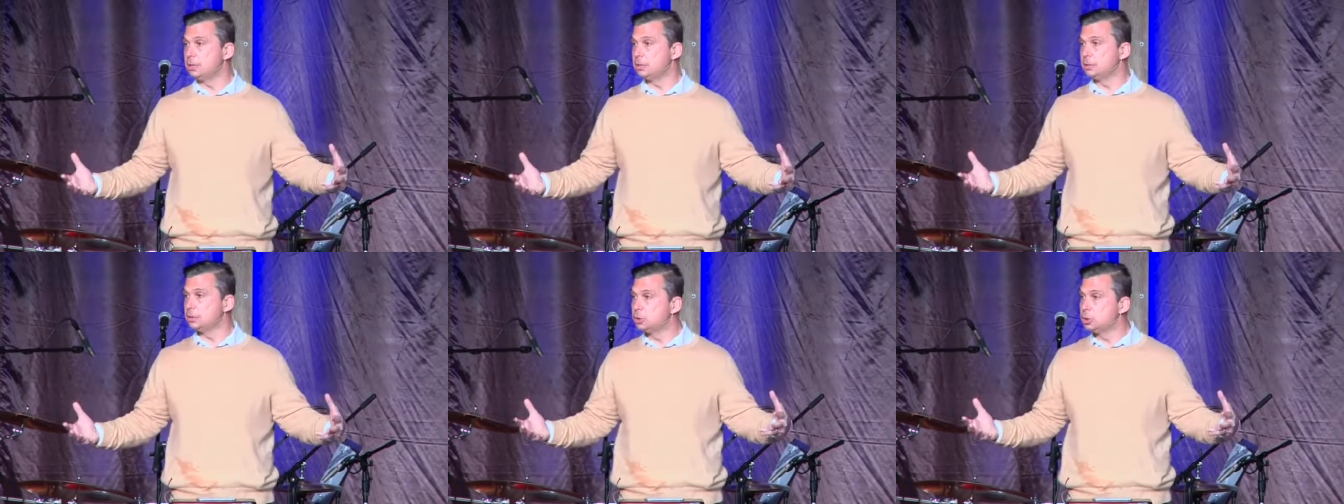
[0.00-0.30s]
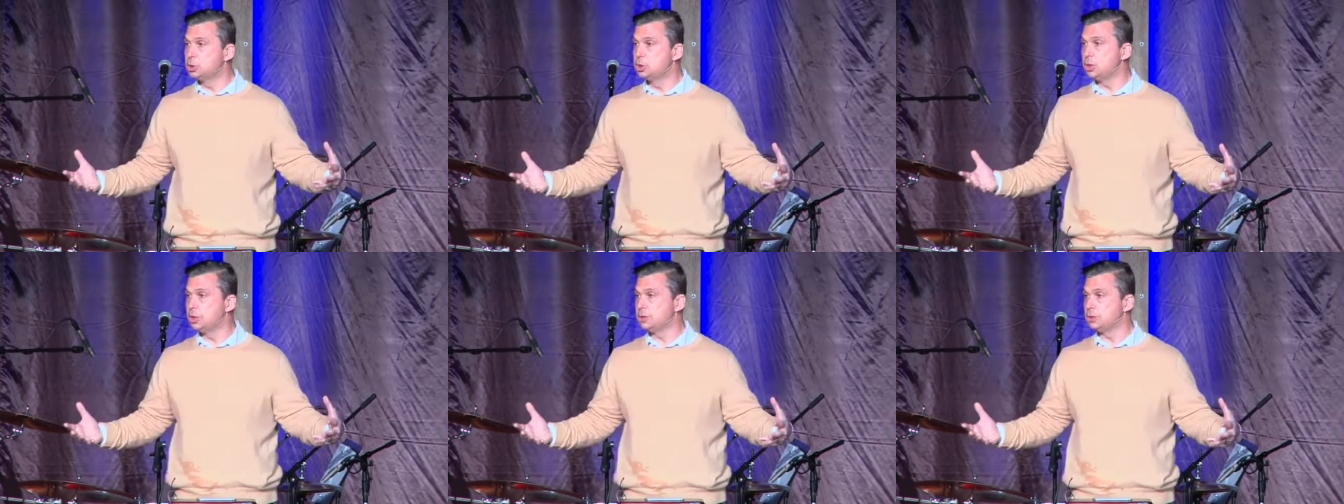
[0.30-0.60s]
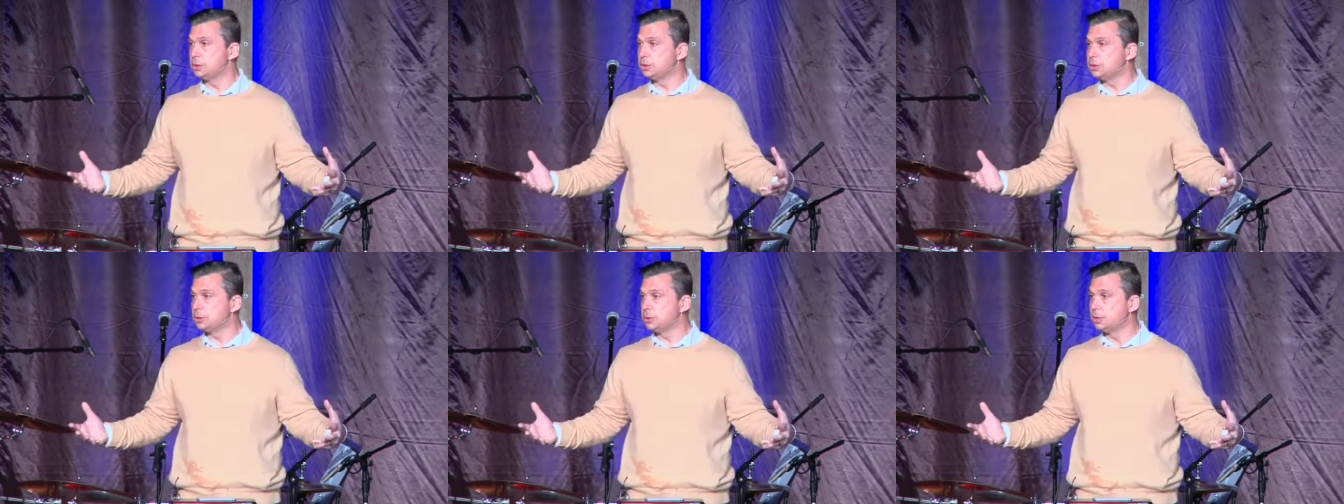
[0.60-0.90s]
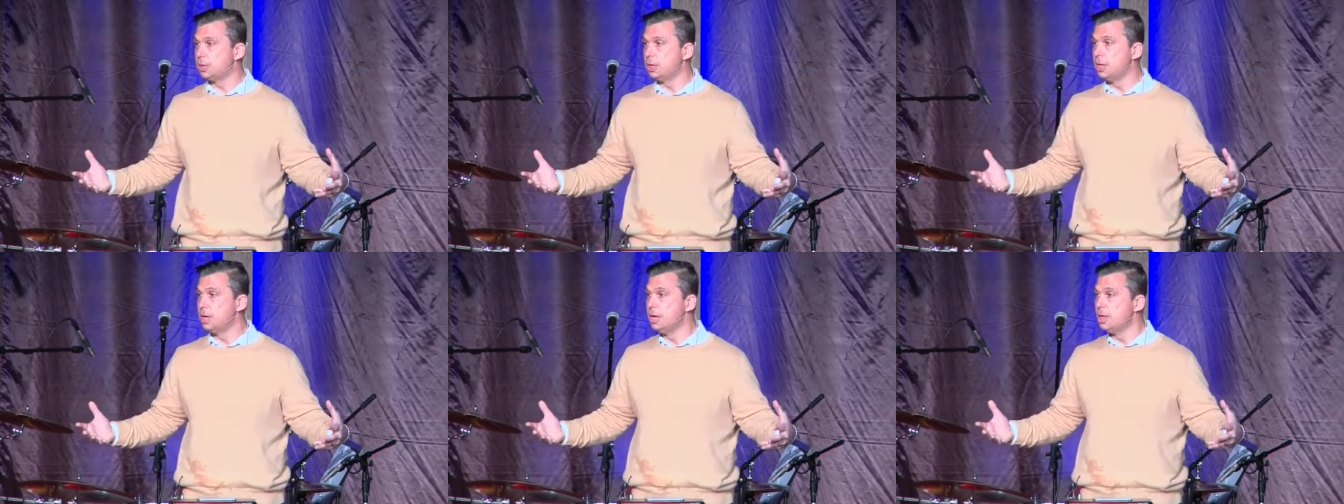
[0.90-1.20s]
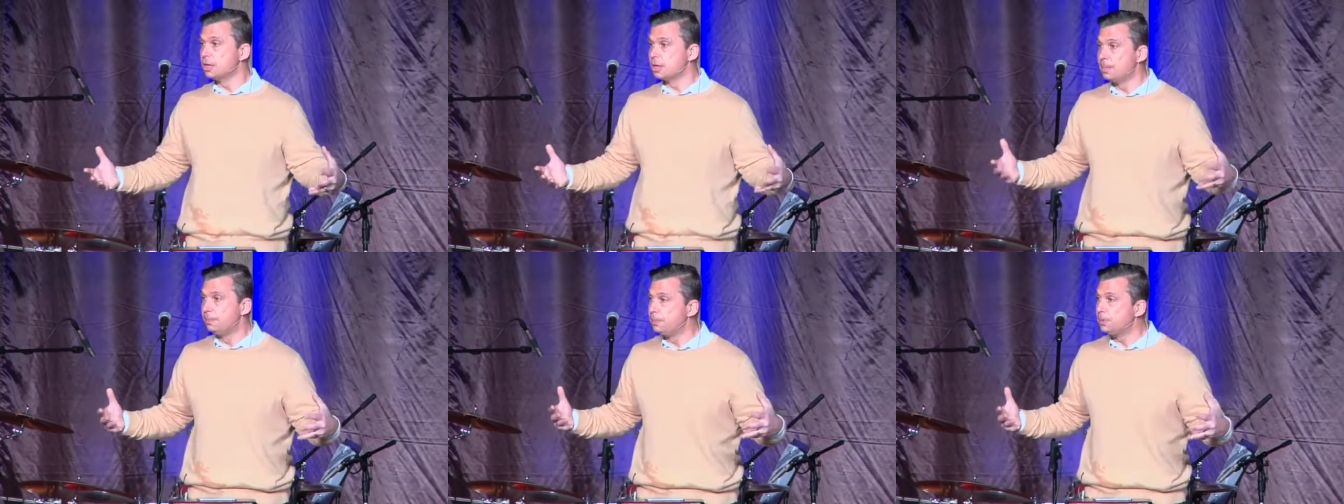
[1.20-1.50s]
to Jesus,
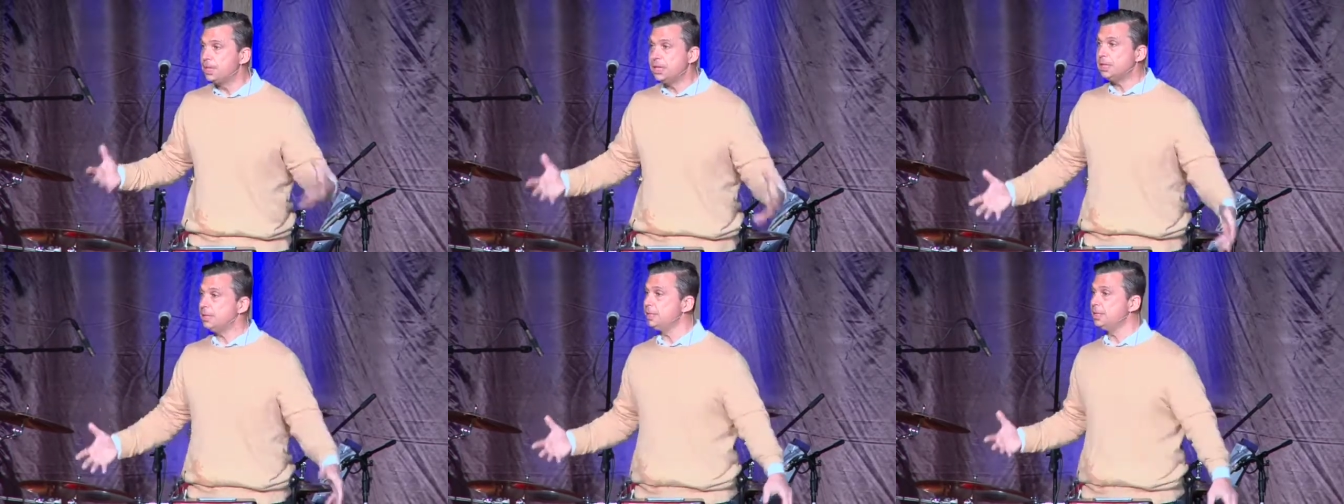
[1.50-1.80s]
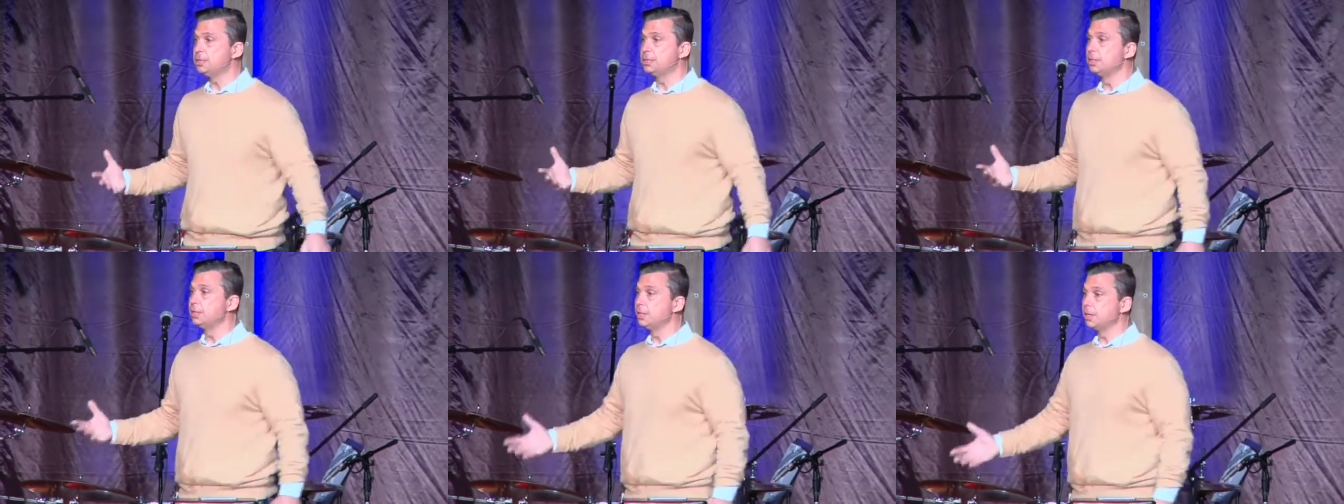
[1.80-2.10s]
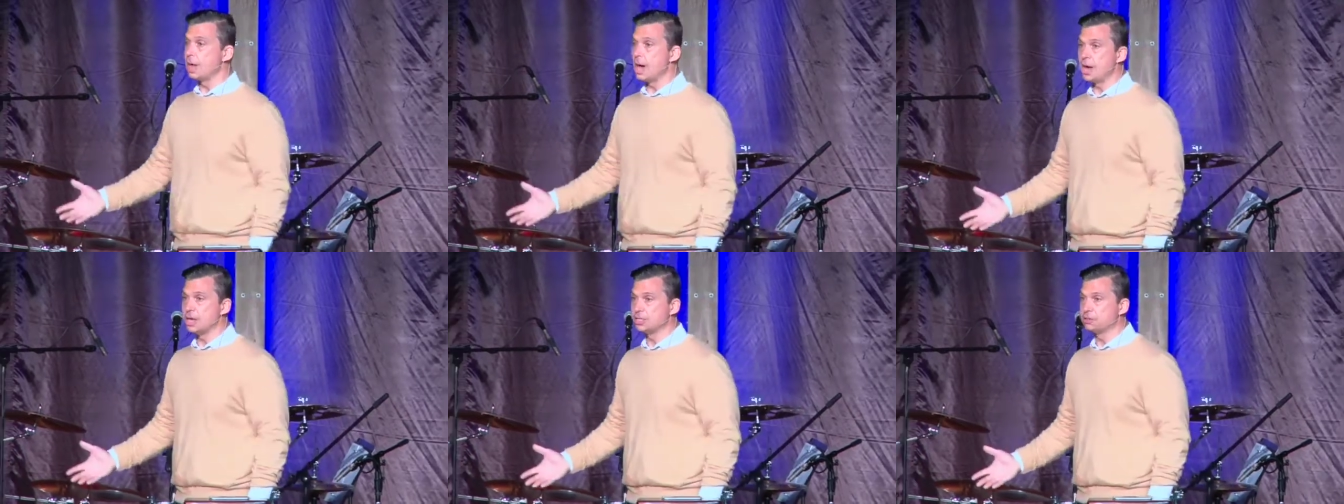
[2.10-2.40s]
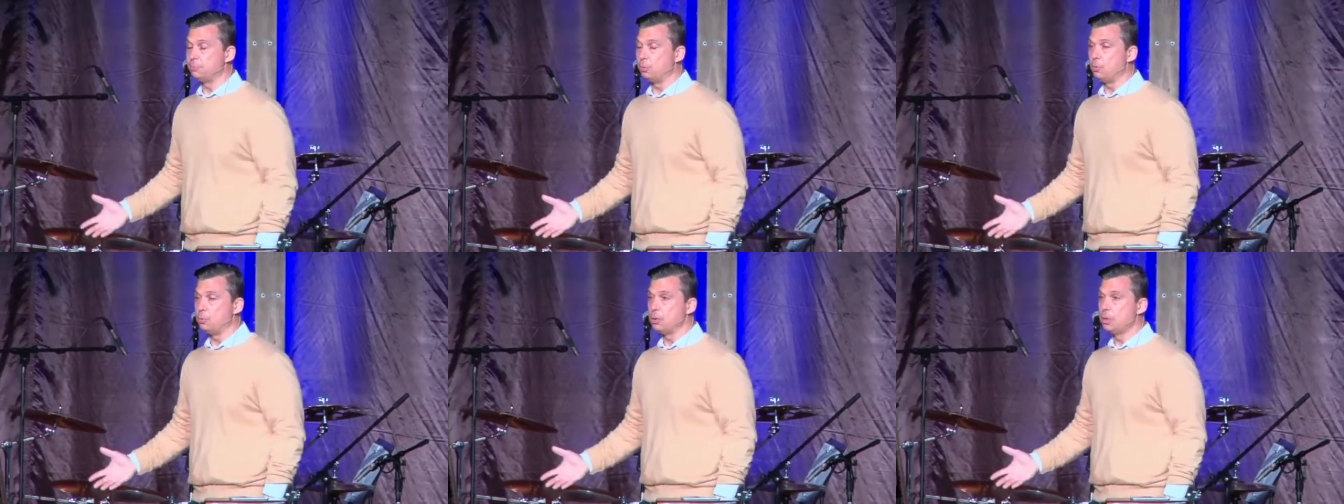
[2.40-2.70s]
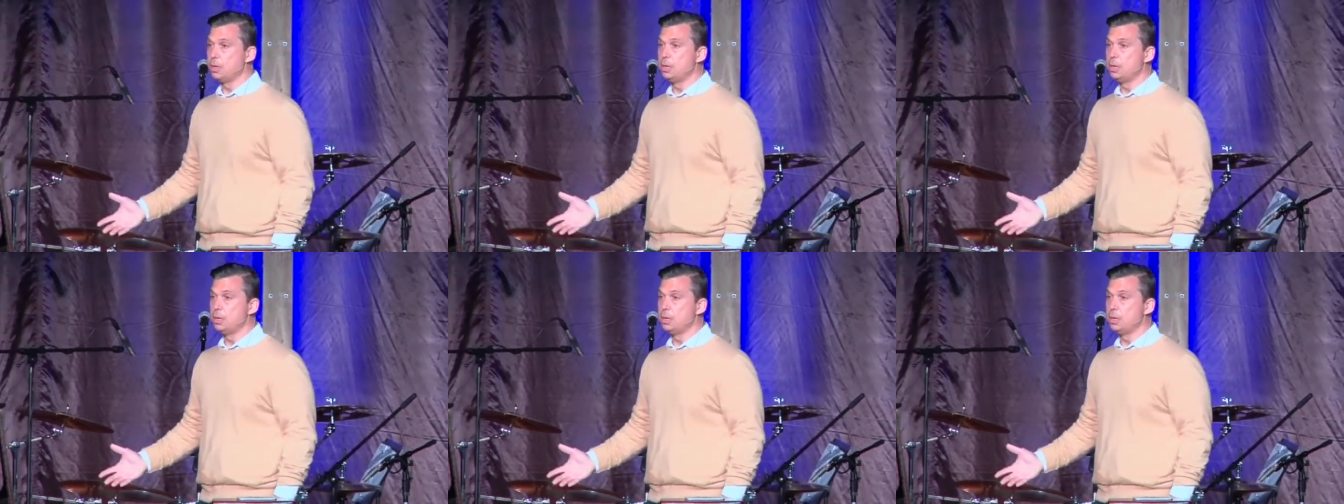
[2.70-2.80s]
completely to the gospel.